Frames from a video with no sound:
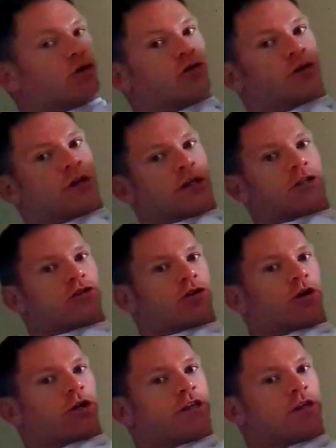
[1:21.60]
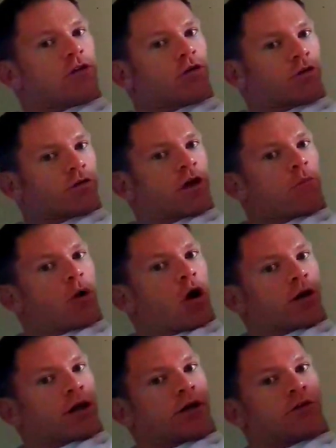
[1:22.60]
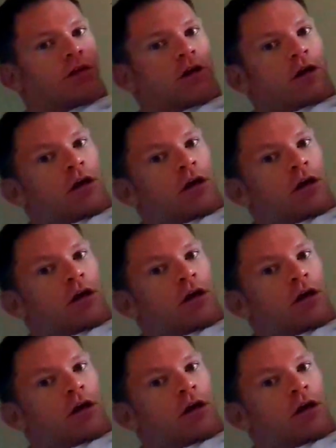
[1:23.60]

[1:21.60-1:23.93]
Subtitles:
you can get your heels up on it.